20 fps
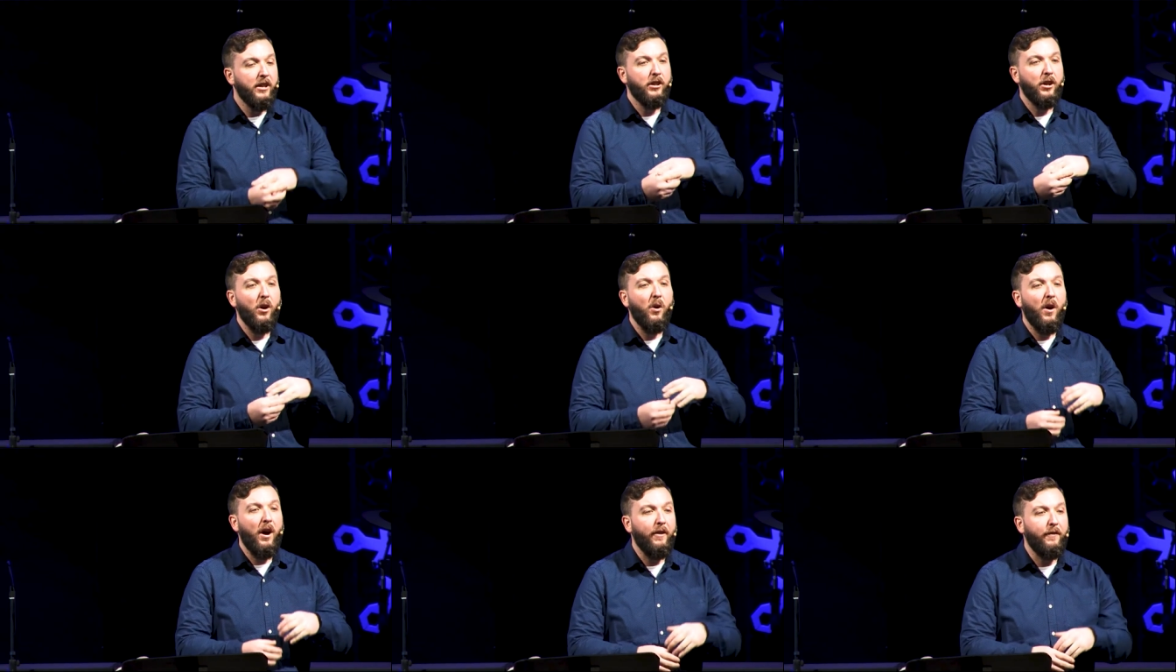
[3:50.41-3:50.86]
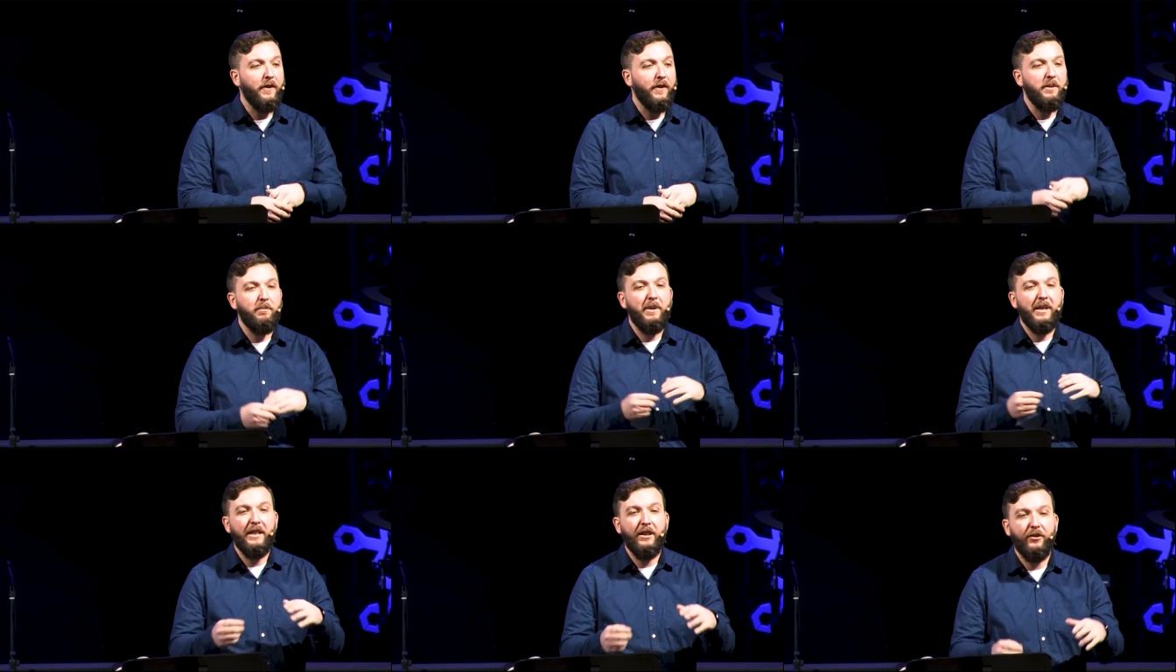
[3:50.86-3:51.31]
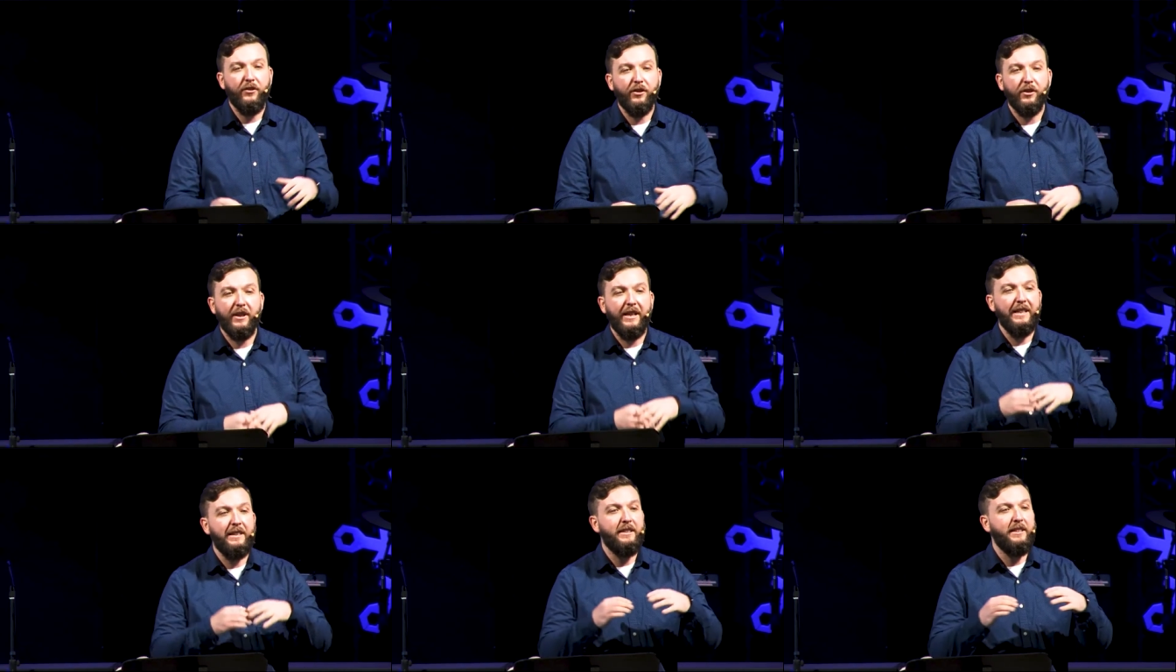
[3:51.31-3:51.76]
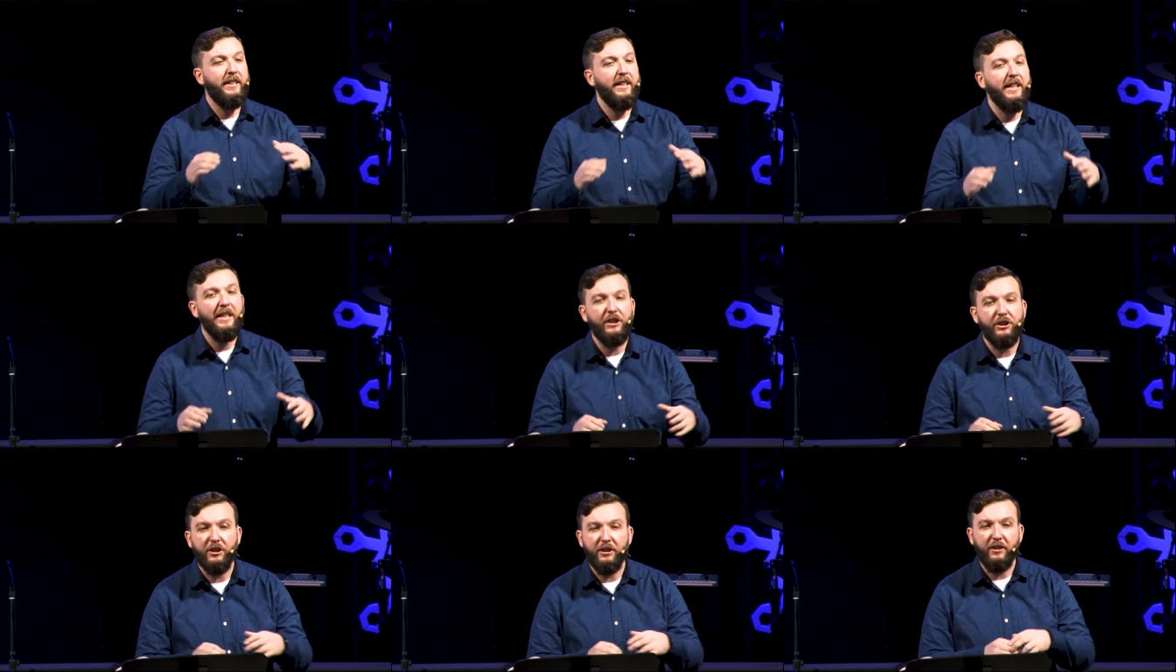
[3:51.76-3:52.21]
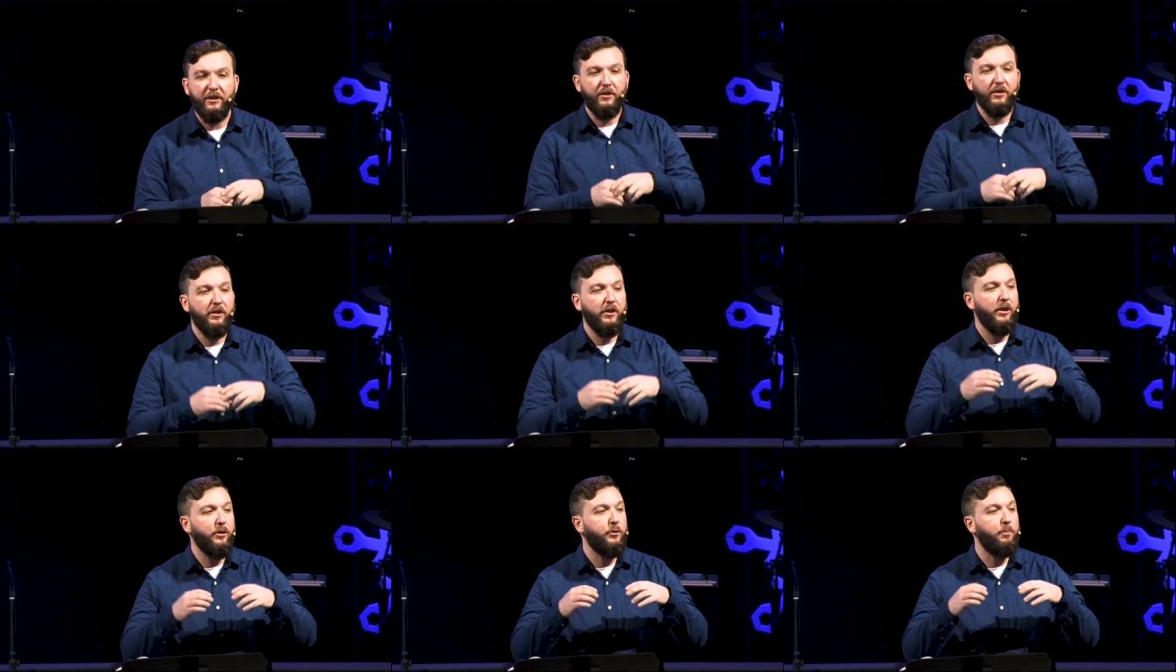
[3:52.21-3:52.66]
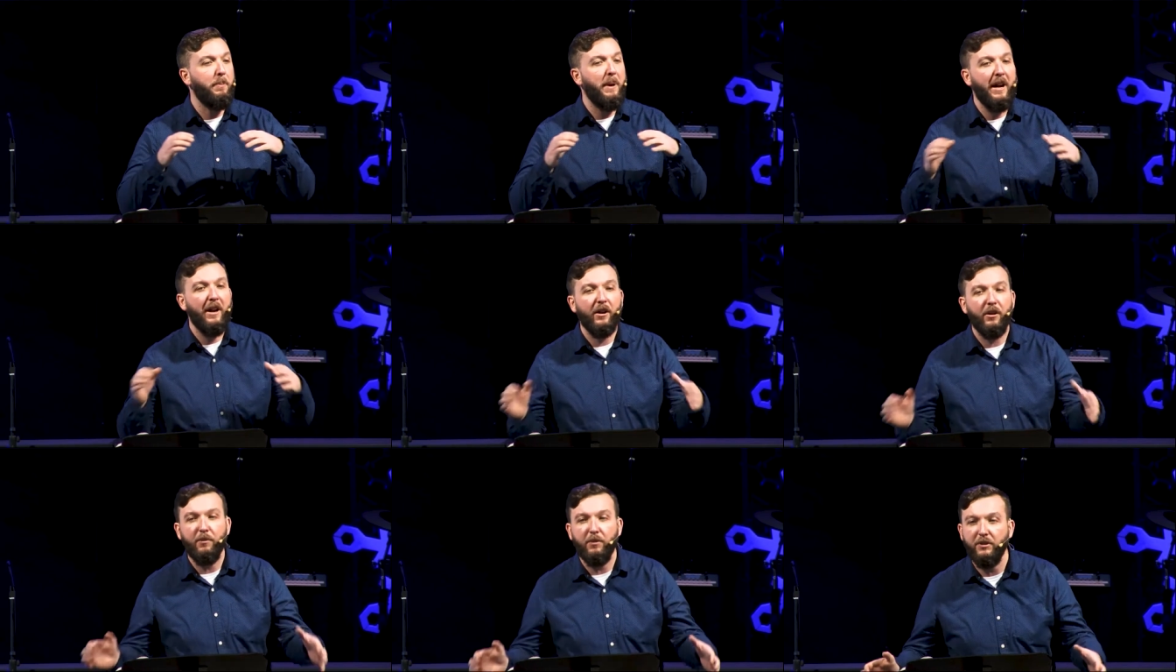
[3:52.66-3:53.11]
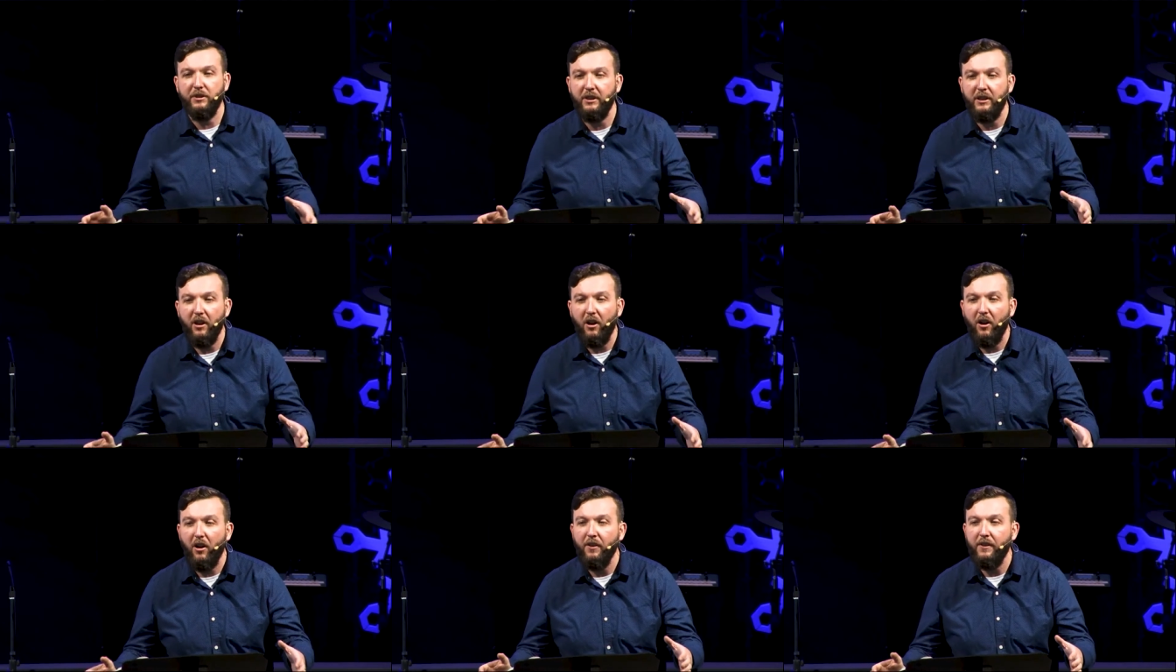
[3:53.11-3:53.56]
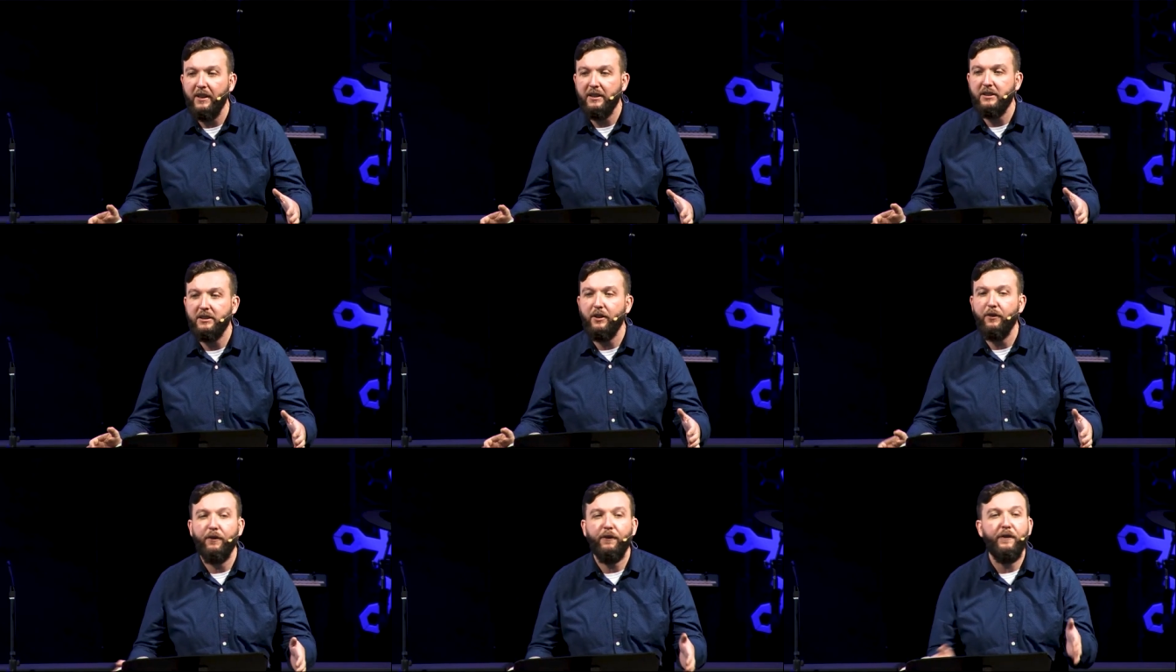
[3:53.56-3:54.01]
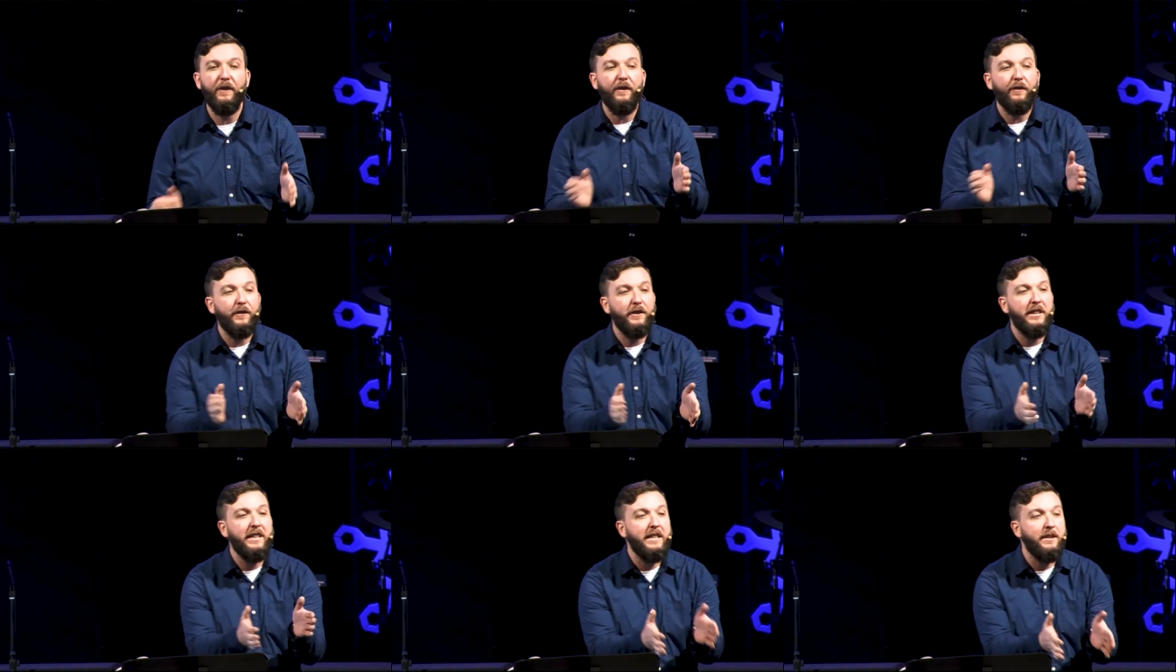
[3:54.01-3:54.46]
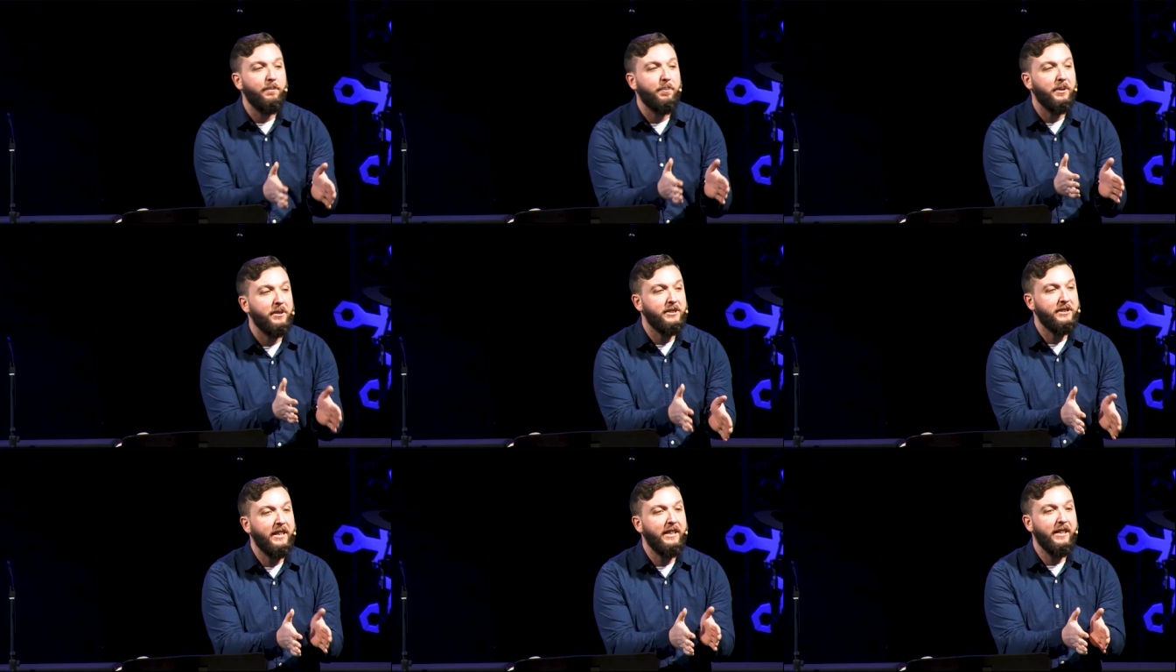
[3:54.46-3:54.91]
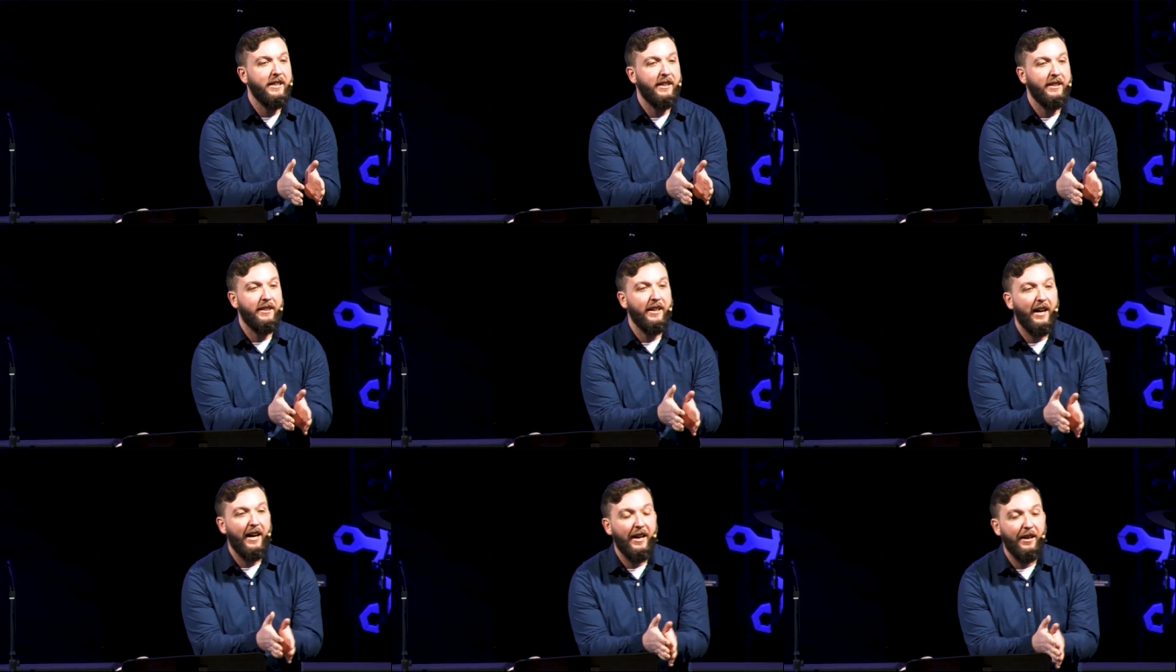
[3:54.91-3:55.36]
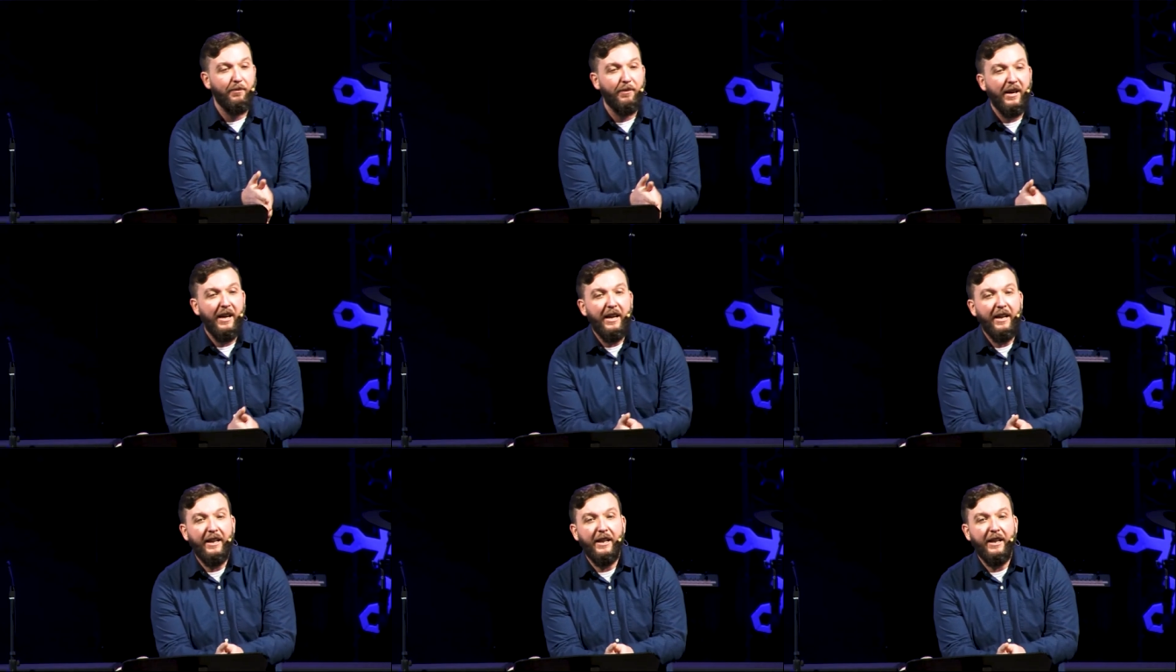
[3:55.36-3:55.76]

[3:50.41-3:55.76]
go off and minister and teach and use parables and all that stuff, 15% of the time,